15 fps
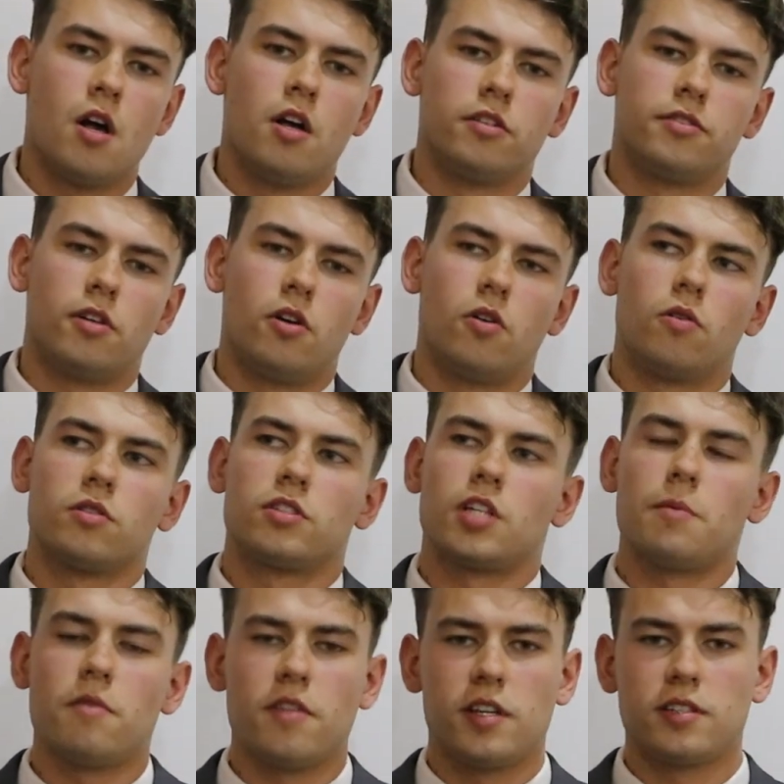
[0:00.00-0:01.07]
So
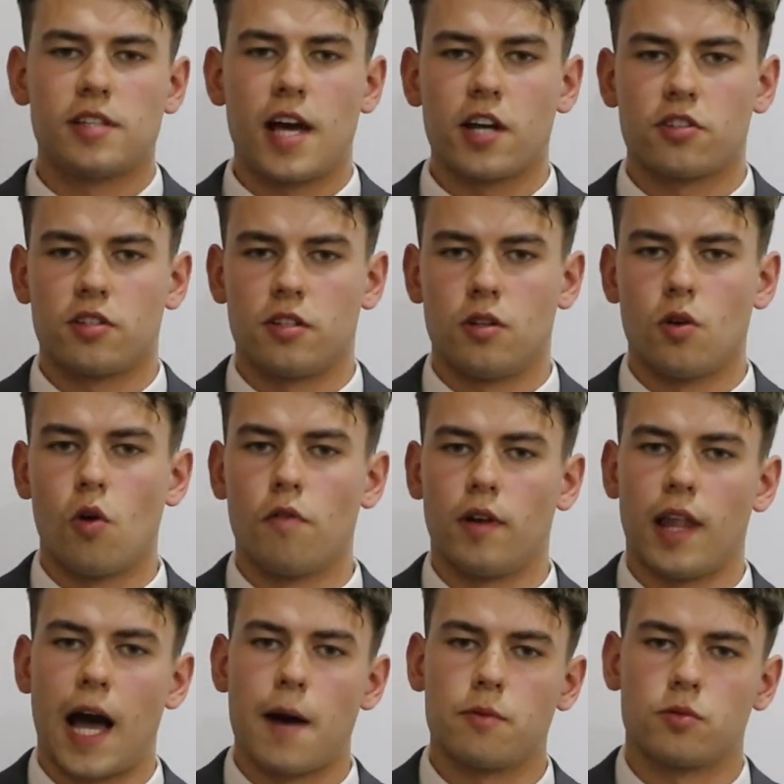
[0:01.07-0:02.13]
some of this section
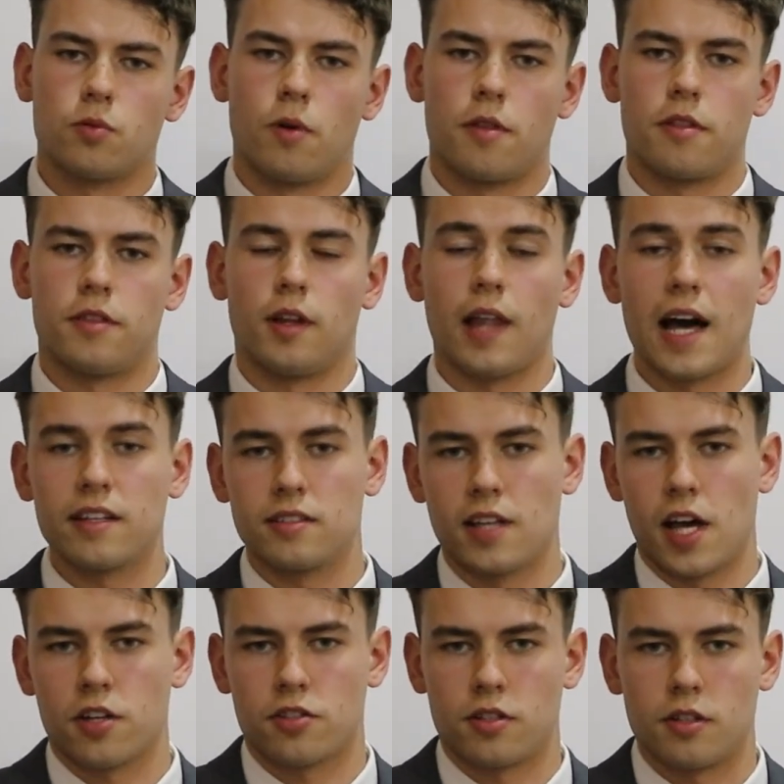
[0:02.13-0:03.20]
overlaps with the last
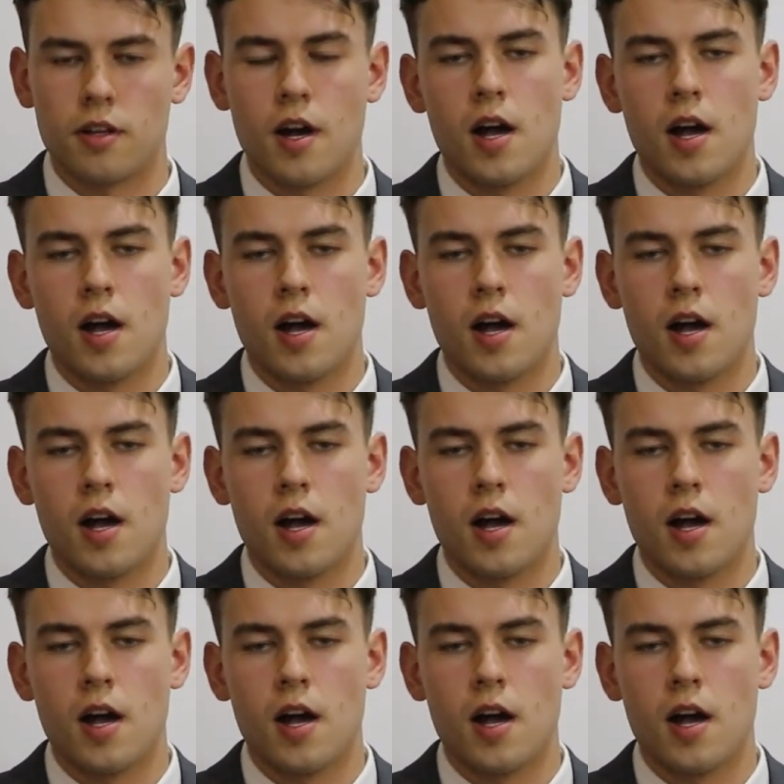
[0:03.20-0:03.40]
section,